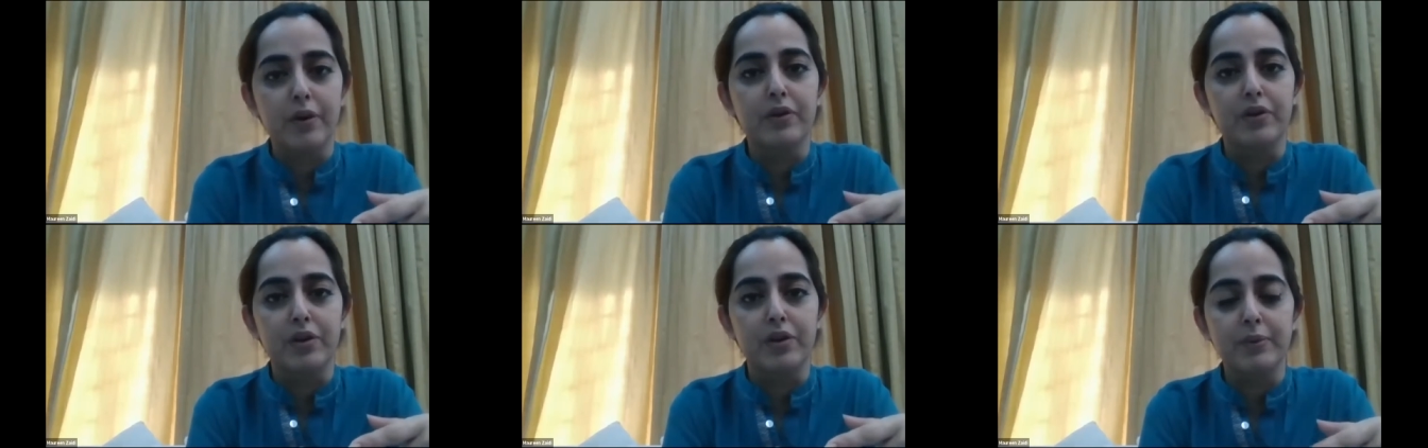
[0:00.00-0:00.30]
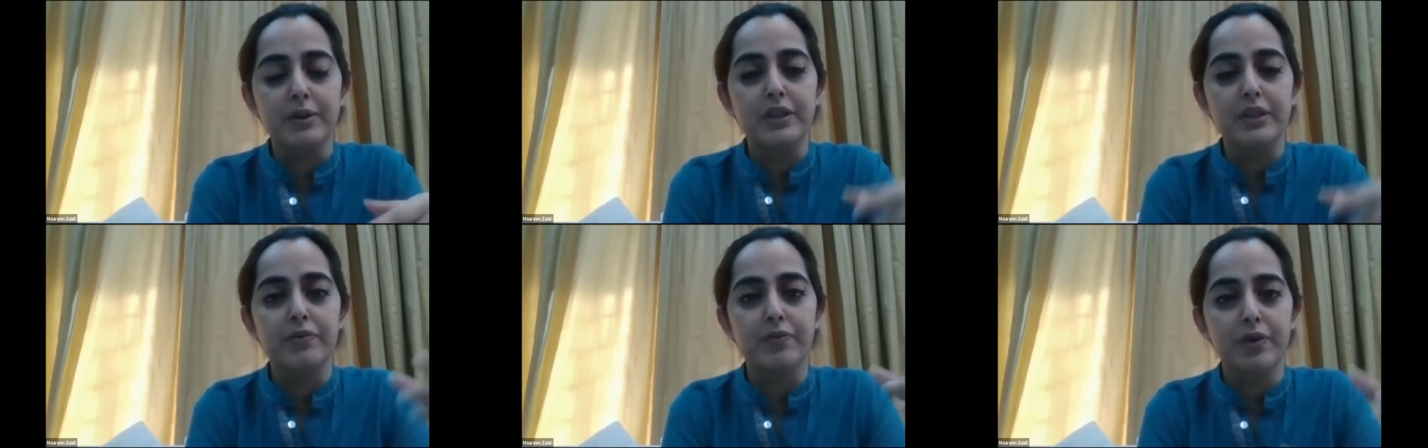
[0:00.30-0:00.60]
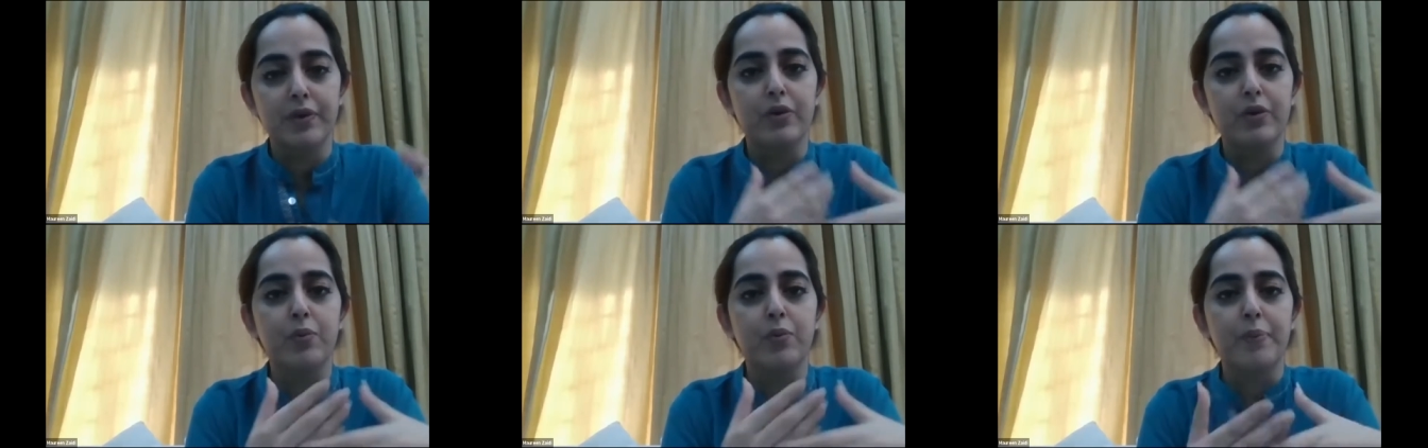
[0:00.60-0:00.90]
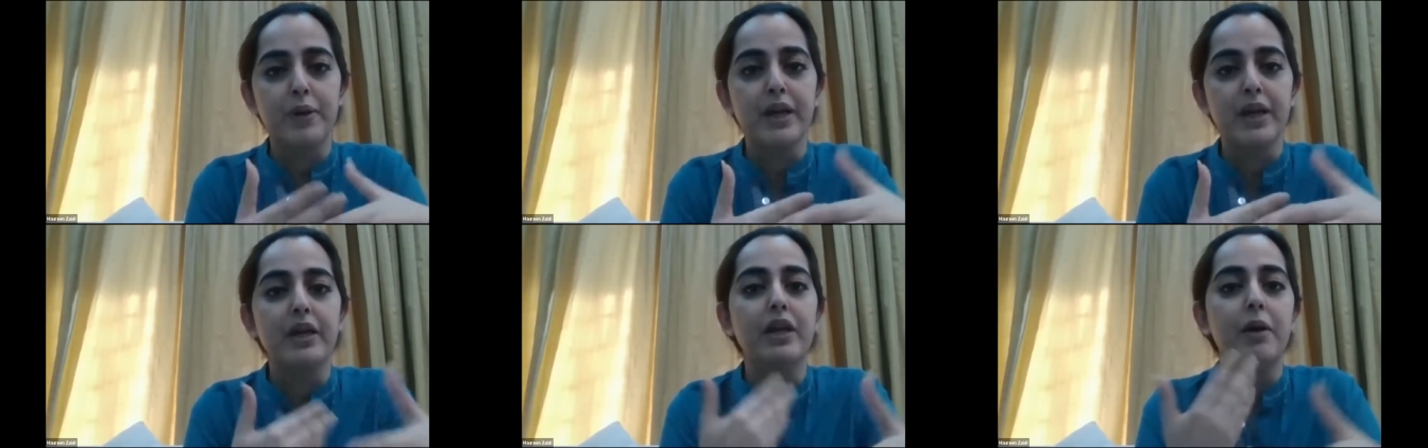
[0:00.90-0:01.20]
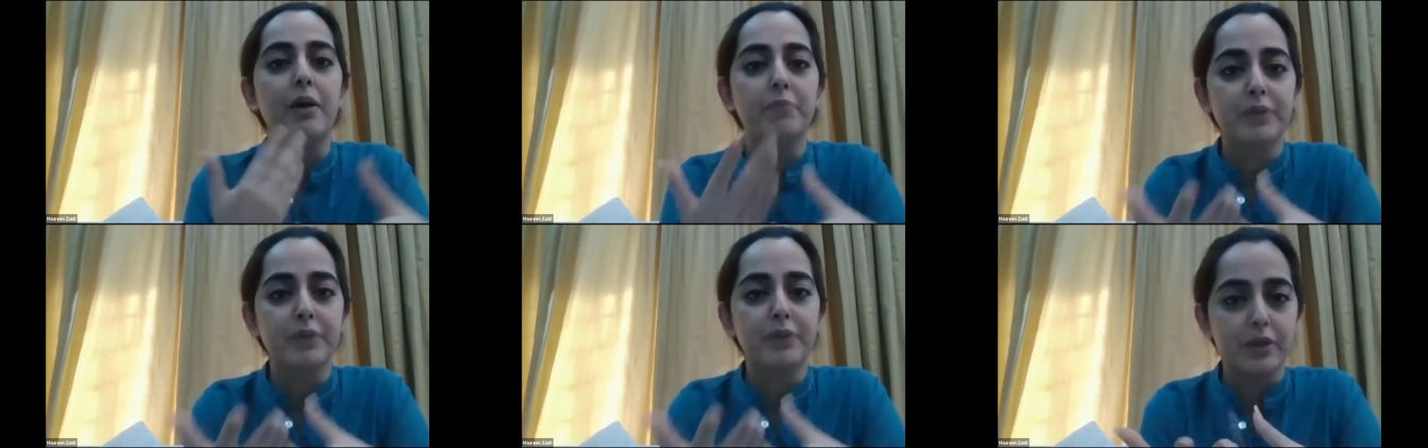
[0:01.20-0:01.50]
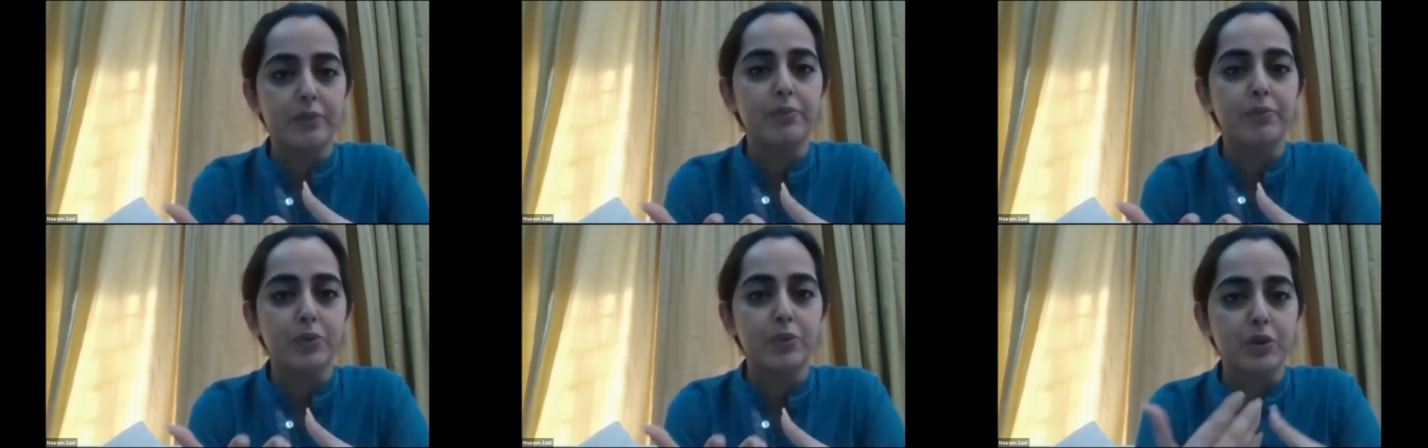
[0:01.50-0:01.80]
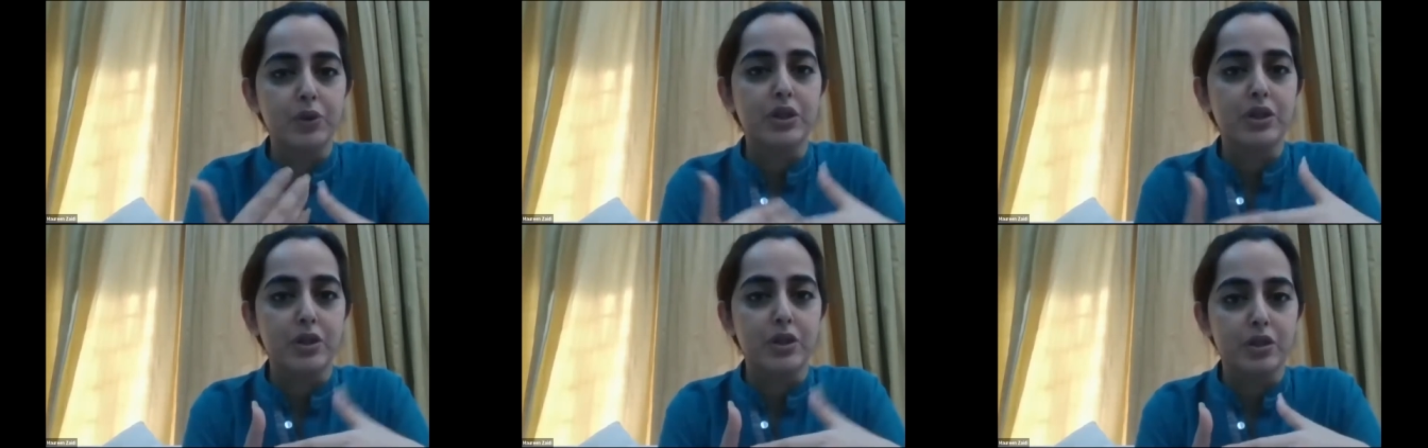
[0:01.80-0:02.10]
agreements where you pay a lump sum
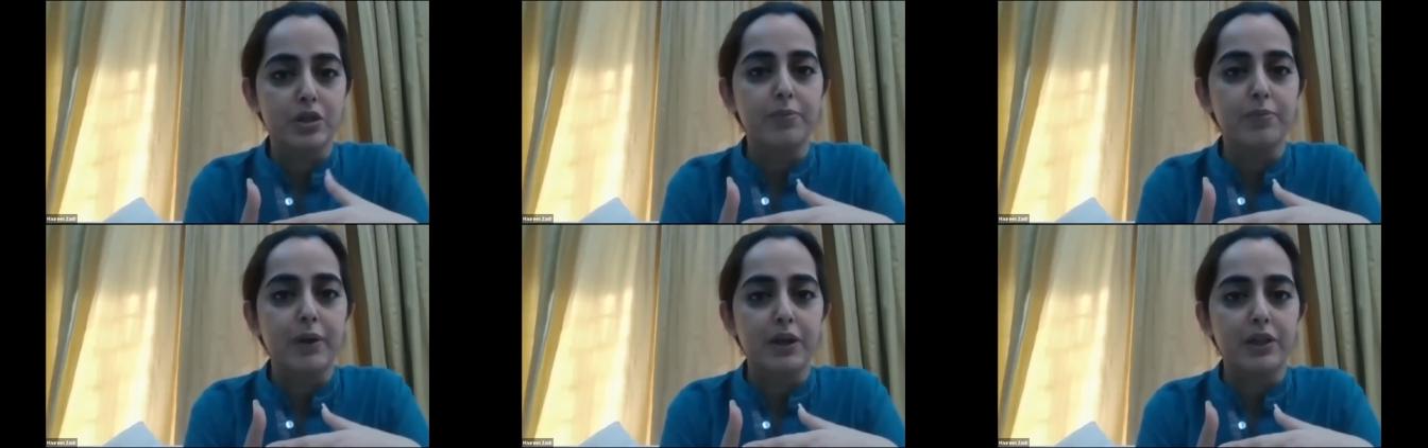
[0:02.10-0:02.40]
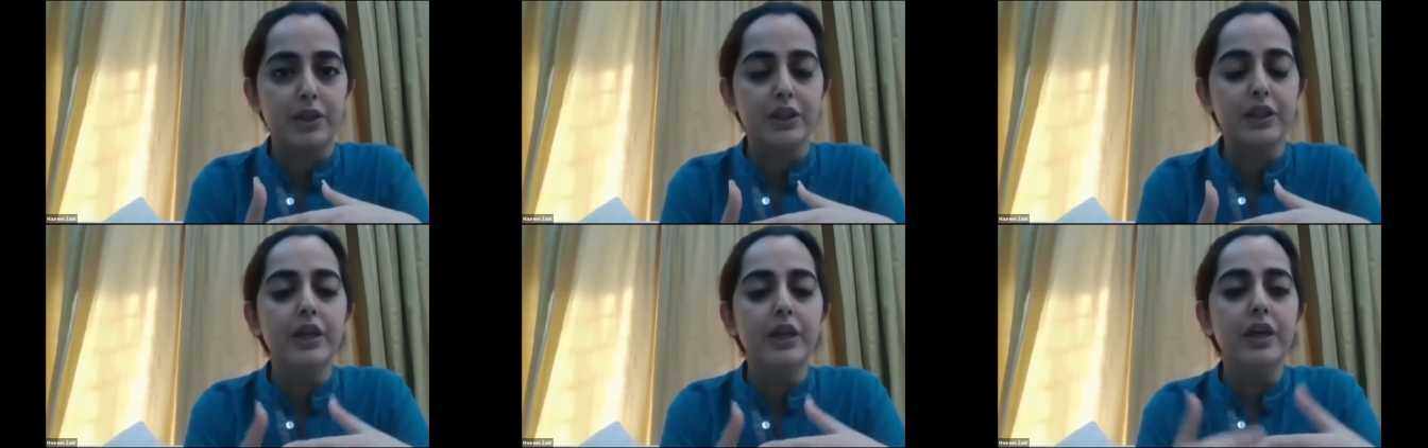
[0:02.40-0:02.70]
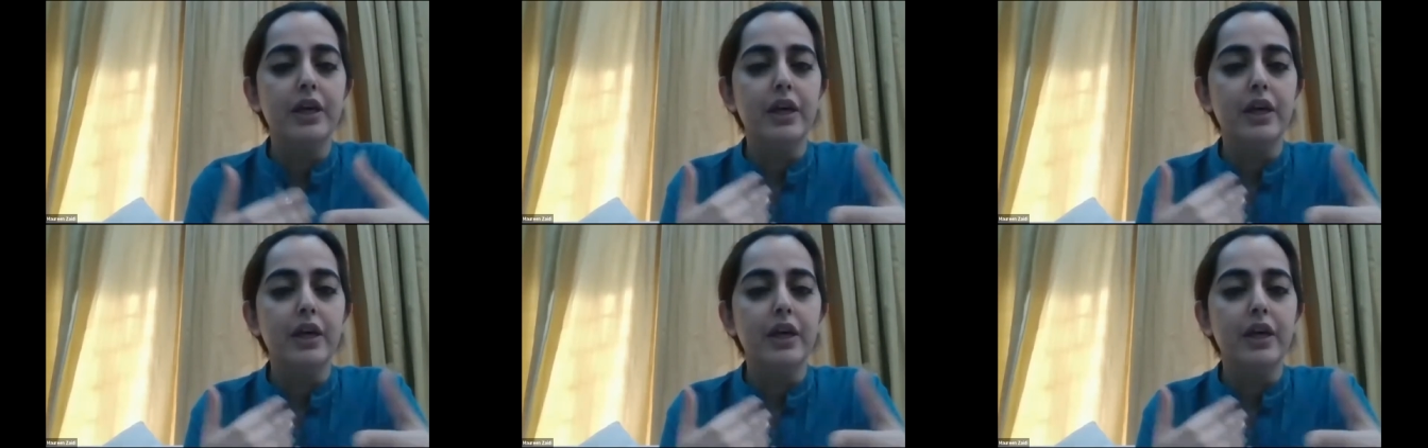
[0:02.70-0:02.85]
to a certain party